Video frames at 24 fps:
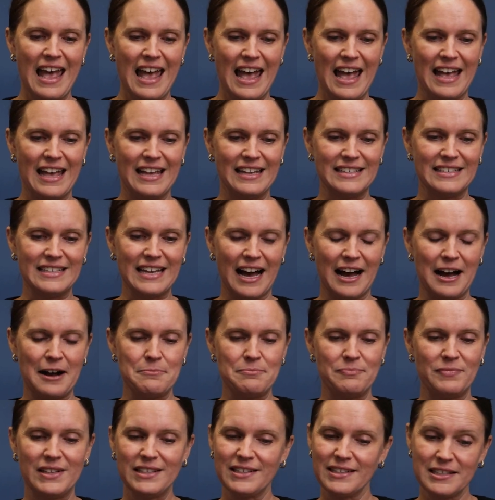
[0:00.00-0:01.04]
And
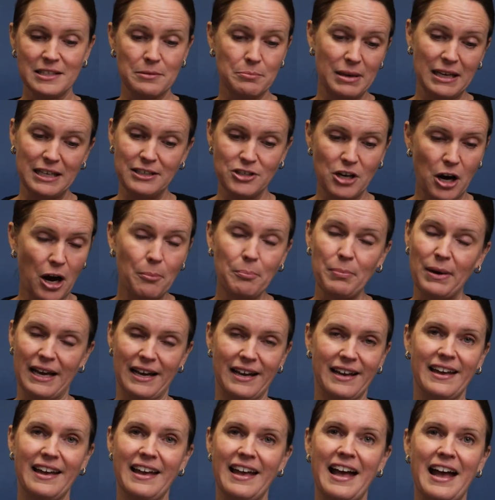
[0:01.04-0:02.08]
um, this is a big
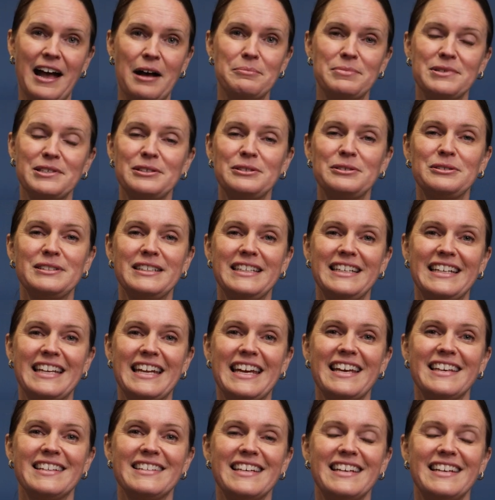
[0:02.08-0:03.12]
topic. Absolutely, it
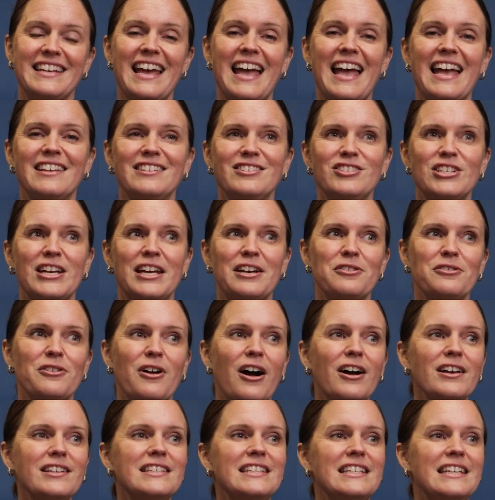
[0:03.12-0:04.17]
is. And, and
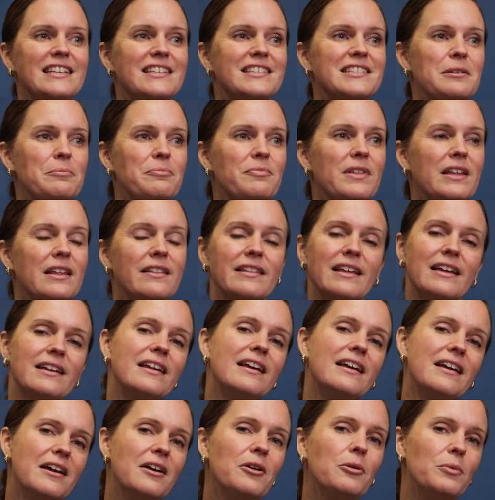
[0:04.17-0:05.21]
generosity is something
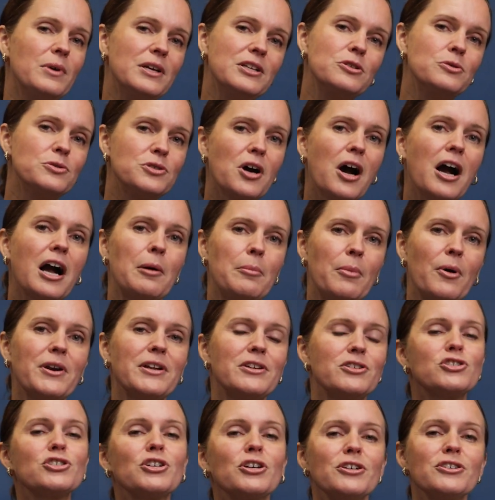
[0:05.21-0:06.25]
that we do talk about
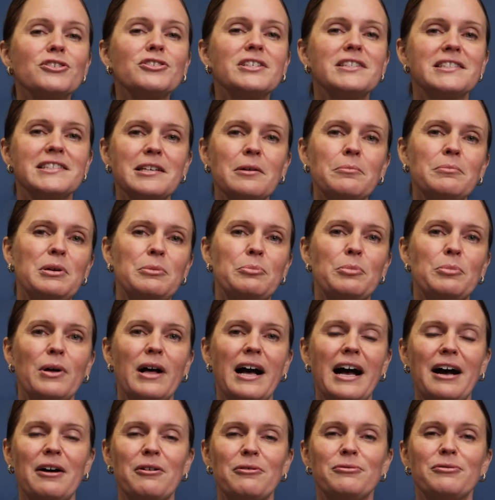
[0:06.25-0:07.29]
in church, and some people
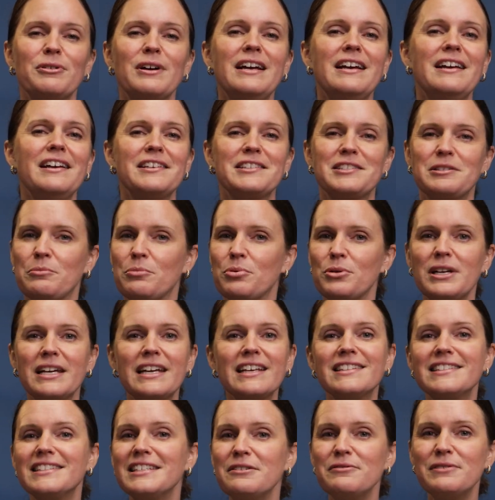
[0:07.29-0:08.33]
have some
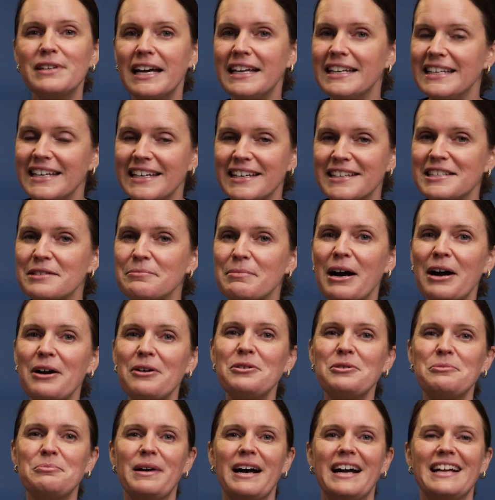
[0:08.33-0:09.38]
preconceived ideas
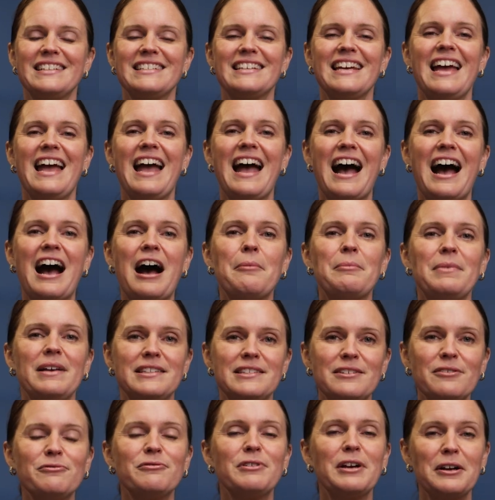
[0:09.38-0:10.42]
about, but um,
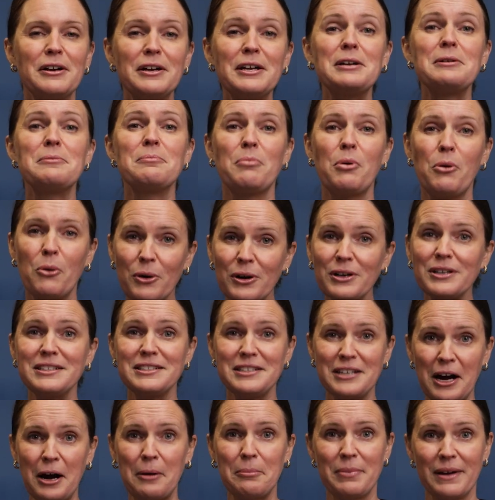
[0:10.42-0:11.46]
it's a very important
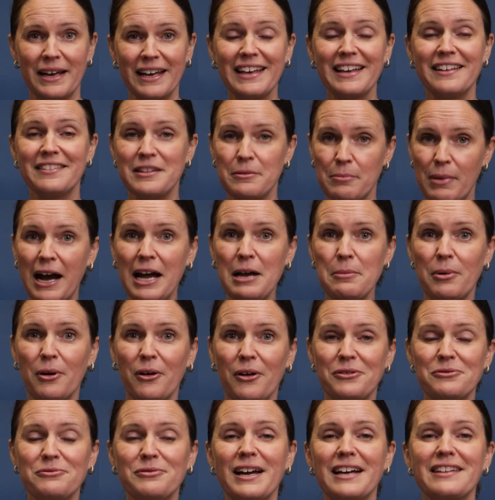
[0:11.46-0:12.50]
topic in the
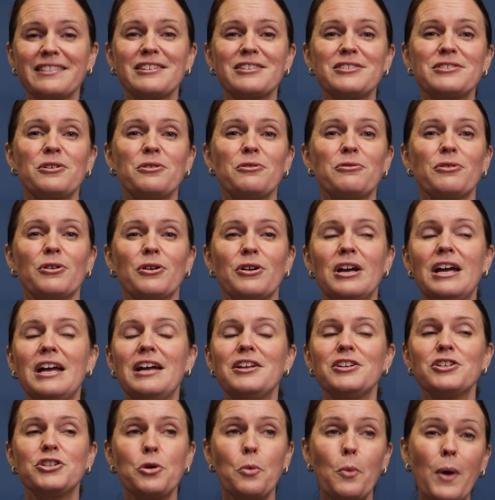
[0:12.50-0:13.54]
Bible. In fact, there's over
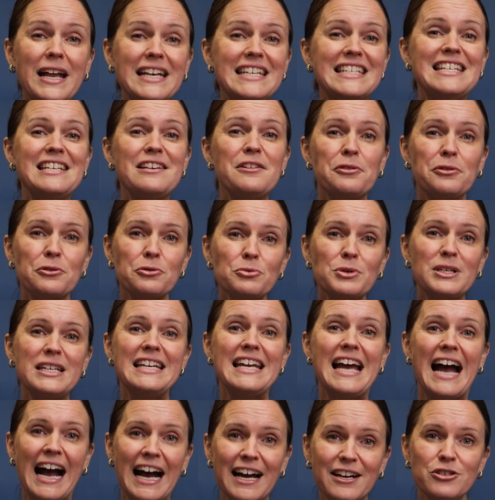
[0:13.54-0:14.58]

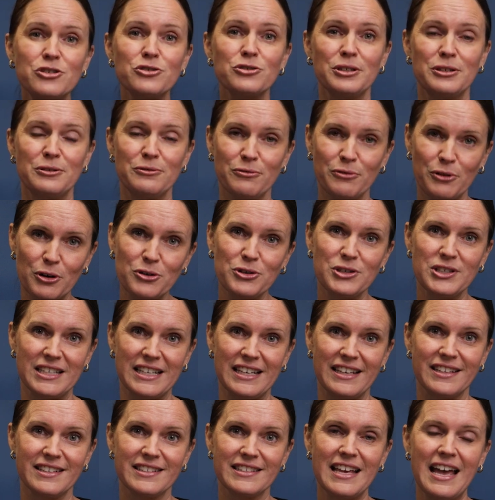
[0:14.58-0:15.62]
2,300
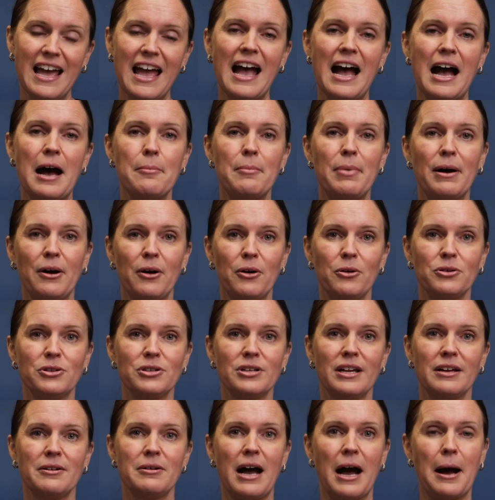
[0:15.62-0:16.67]
verses
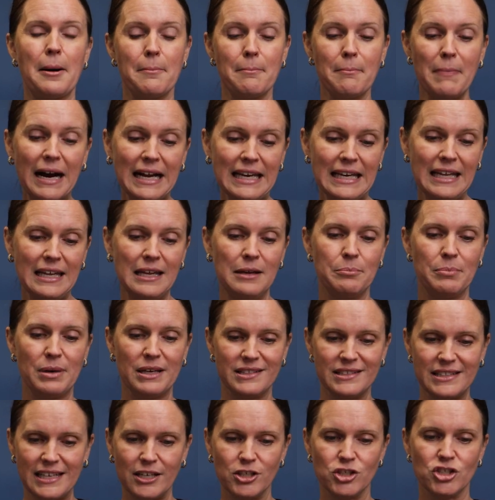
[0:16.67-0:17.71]
about uh, money,
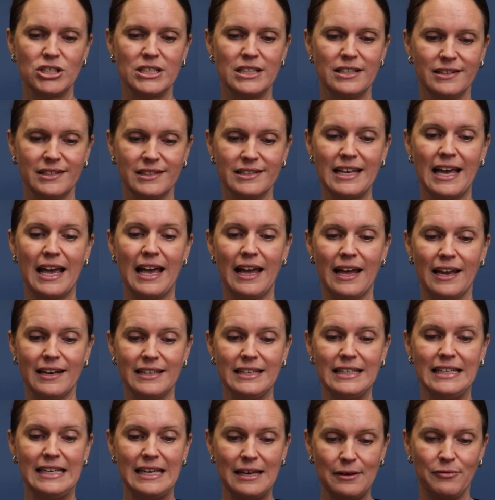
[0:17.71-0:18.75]
possessions,
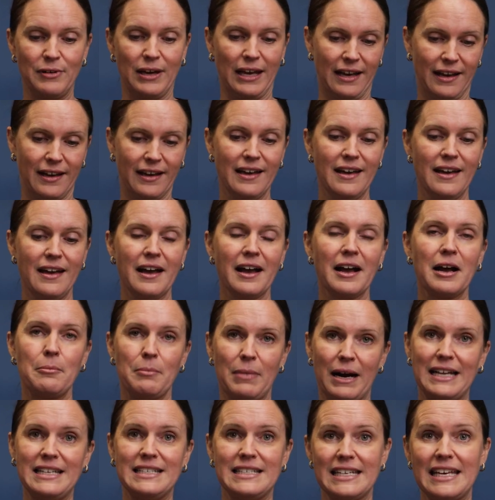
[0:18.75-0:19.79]
and giving
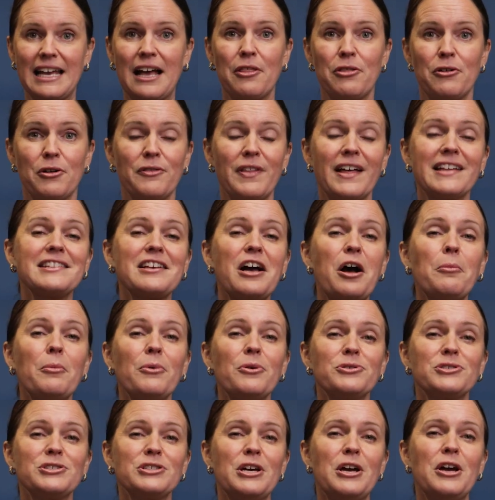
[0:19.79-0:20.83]
combined together. That's
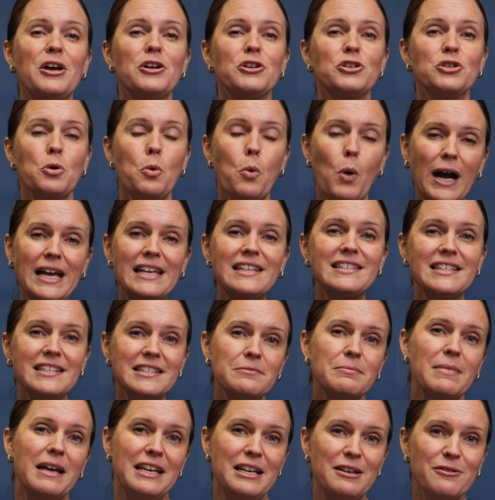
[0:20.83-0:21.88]
almost twice
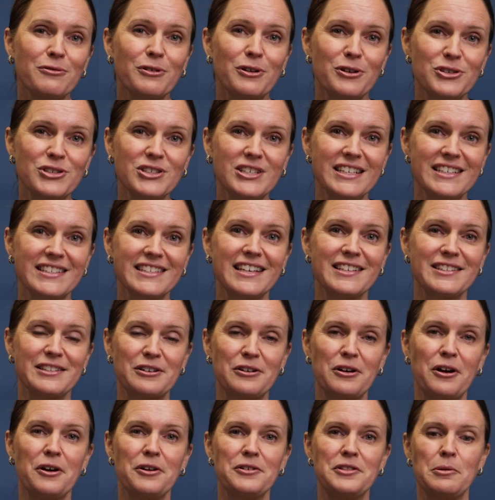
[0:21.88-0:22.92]
as many verses as
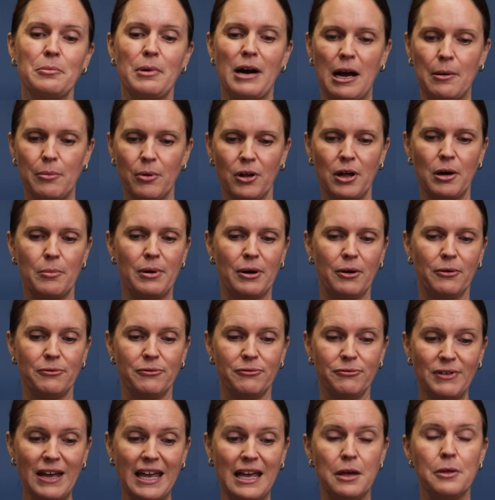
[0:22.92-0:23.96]
there are in the Bible about
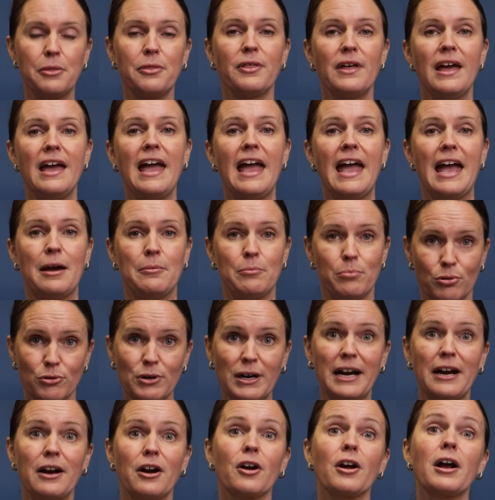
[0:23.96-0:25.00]
faith and
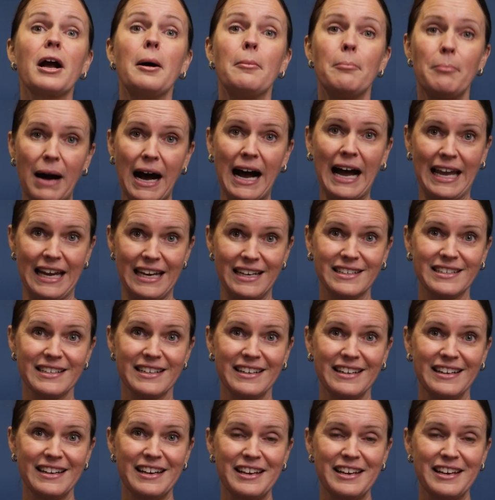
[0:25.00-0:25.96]
prayer combined.